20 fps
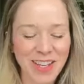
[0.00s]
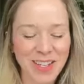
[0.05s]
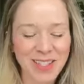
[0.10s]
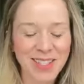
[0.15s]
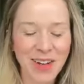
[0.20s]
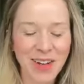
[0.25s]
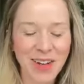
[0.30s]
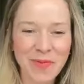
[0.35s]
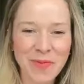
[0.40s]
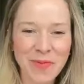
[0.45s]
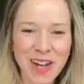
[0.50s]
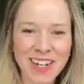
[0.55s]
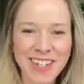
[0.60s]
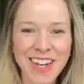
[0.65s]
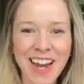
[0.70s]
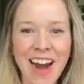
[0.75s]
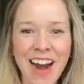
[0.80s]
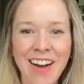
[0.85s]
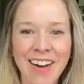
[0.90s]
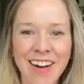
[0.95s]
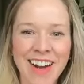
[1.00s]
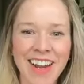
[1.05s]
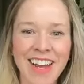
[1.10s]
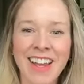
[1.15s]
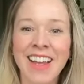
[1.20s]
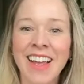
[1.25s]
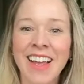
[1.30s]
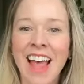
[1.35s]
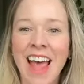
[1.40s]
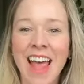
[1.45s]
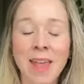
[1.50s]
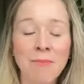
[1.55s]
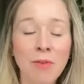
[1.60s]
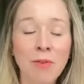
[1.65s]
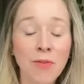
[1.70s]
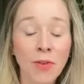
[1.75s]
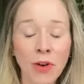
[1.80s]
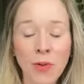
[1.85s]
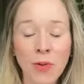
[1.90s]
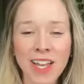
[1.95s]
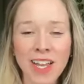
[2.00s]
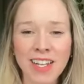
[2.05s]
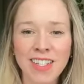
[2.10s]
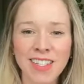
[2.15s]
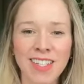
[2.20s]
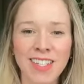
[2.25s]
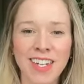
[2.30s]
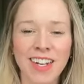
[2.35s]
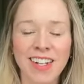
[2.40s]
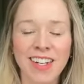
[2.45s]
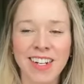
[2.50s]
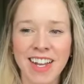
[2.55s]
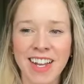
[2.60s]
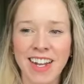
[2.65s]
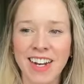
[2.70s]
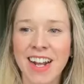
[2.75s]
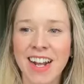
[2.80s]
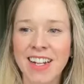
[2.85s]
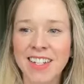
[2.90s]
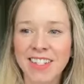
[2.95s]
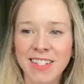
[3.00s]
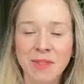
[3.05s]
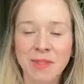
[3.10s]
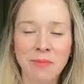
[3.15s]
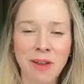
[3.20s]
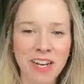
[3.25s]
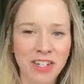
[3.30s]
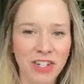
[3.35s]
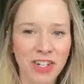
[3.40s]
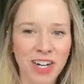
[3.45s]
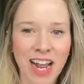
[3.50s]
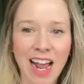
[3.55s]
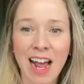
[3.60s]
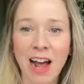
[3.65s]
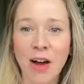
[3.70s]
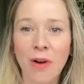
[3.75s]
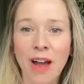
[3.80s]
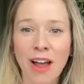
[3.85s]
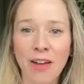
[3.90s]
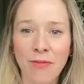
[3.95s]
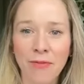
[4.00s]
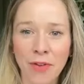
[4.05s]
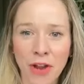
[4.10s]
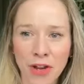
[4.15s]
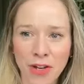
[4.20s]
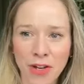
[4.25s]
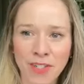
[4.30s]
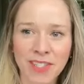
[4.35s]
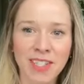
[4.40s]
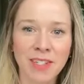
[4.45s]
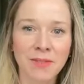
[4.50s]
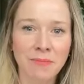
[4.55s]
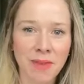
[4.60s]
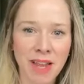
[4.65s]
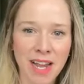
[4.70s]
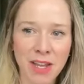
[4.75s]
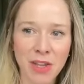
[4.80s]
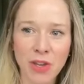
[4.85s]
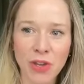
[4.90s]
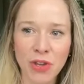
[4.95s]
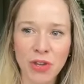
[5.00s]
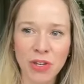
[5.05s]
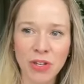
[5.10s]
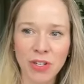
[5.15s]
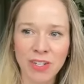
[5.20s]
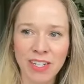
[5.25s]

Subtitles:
you so much, Carrie. Hey, before we get started, can I just mention how I first met you?